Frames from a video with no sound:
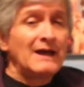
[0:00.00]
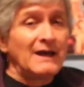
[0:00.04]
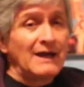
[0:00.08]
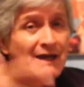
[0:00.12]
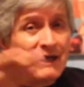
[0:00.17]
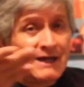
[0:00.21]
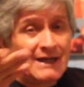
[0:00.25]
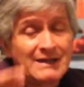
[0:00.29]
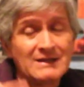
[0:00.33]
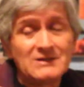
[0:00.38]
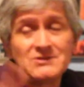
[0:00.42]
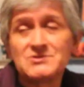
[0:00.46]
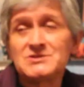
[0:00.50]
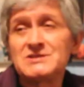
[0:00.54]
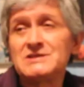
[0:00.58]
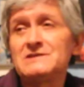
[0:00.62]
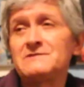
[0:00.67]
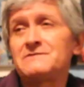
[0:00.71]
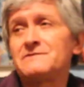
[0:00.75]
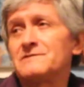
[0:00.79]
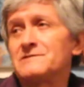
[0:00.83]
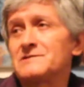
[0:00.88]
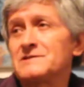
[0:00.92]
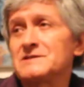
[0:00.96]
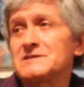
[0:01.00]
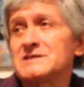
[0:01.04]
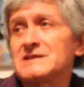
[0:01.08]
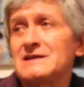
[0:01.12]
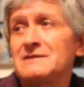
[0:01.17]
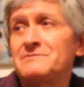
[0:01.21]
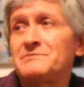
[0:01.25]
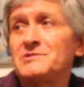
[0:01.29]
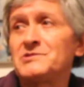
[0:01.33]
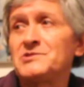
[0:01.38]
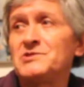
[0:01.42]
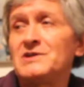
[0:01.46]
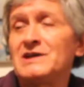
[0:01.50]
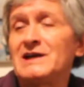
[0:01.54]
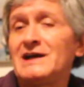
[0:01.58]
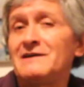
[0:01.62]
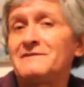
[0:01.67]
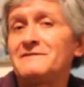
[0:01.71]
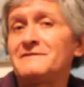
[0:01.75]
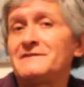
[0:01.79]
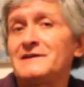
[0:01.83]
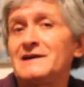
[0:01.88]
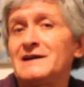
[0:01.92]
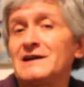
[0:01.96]
And you see, for example, you
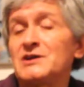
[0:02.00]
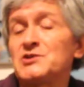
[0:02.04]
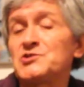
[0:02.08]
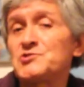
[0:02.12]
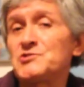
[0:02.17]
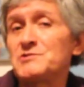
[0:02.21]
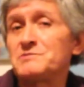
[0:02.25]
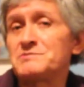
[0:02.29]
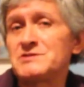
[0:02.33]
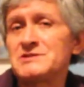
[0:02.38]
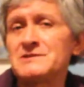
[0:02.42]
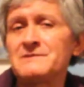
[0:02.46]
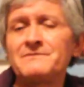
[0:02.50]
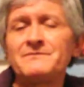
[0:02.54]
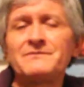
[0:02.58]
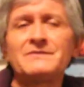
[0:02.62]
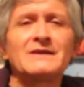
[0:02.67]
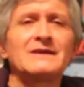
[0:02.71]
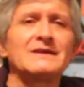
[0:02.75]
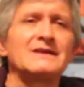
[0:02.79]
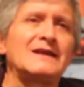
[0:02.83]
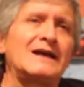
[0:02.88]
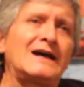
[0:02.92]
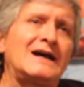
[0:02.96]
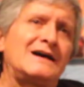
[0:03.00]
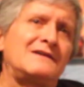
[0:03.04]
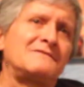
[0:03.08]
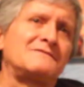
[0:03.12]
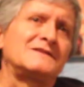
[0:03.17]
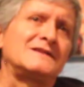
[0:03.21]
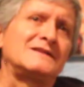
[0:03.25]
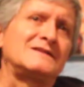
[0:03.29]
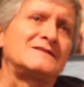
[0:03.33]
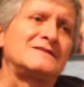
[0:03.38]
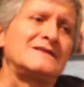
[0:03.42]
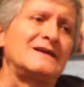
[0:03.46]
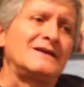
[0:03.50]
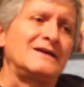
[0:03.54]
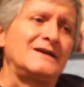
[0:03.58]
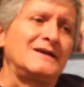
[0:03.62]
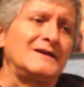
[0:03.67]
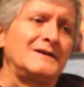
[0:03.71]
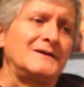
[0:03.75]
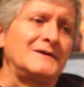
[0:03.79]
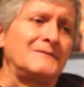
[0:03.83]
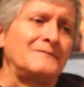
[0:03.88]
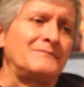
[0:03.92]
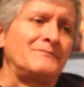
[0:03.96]
have groups that have
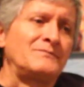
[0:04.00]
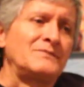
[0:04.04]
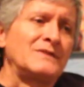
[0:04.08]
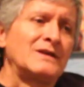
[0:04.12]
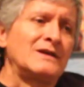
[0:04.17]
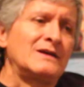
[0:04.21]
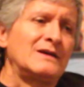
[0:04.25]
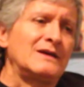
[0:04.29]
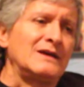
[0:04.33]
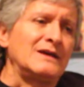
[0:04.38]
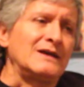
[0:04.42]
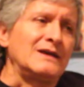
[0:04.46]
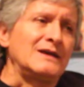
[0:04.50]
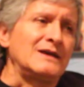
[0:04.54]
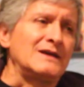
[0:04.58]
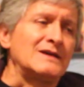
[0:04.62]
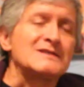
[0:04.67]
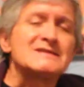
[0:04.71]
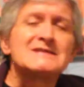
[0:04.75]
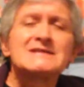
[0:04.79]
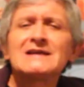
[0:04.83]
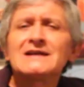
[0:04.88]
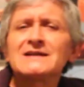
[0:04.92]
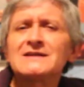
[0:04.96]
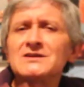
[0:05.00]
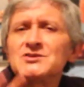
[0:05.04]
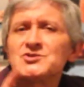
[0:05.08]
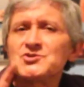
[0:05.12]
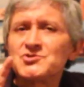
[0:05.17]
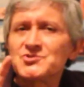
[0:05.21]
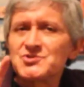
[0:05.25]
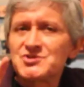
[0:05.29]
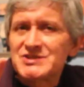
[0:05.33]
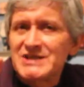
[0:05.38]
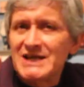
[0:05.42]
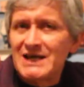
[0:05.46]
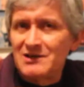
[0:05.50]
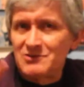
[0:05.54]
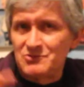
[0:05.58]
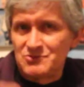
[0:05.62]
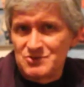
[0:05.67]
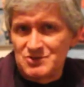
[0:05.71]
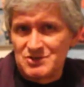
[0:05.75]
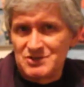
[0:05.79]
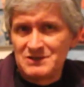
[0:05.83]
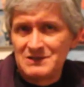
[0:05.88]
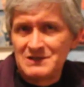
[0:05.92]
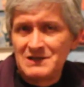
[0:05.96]
the signature
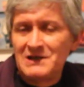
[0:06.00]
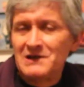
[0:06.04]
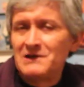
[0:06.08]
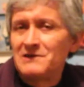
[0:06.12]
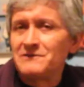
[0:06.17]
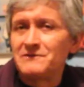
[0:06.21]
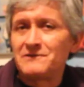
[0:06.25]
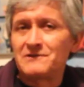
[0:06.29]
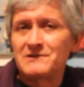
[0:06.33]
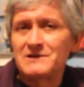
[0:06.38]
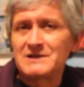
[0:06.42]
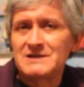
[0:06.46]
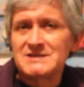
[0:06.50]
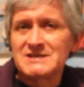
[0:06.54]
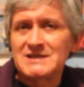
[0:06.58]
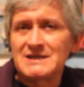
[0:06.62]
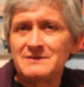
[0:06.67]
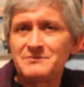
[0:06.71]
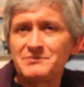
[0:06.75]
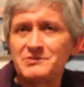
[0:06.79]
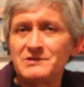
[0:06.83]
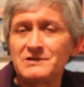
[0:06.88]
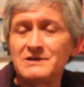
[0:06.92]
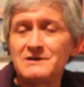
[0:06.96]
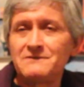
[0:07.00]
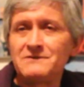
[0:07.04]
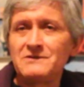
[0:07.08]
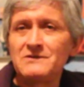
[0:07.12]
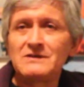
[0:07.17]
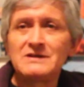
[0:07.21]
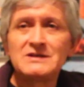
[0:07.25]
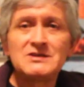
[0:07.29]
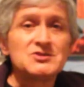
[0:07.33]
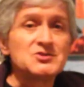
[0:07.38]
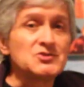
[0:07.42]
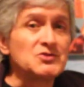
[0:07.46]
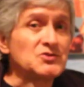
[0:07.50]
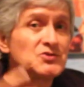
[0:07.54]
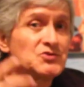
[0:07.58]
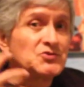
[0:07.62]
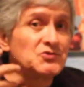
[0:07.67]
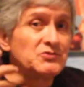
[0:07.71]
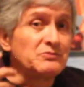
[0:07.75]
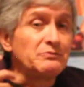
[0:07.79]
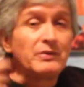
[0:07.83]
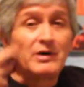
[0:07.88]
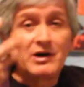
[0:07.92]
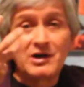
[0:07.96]
sounds. For example, if you listen
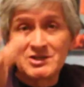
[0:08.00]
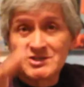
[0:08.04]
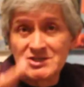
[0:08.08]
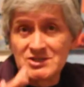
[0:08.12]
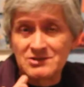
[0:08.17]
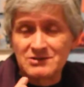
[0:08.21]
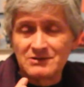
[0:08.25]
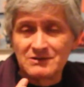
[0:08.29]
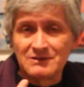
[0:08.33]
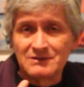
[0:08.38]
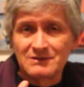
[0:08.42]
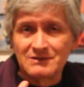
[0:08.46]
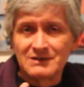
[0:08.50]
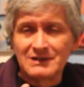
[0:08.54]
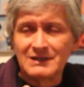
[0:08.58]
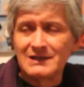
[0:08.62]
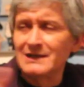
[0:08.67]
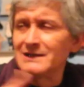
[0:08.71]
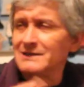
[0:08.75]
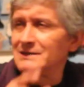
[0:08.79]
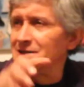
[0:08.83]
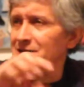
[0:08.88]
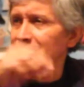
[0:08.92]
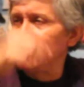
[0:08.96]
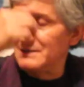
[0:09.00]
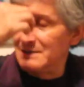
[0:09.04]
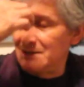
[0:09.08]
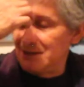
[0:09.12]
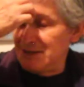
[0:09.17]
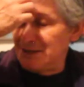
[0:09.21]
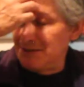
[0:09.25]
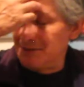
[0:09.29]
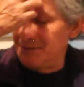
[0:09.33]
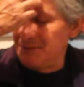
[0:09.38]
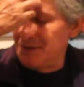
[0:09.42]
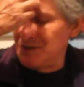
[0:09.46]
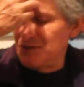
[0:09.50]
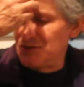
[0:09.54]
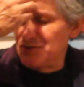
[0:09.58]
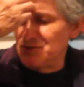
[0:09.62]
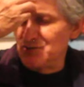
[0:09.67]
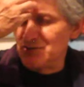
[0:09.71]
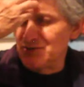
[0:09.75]
to Boston, okay, I think Mr.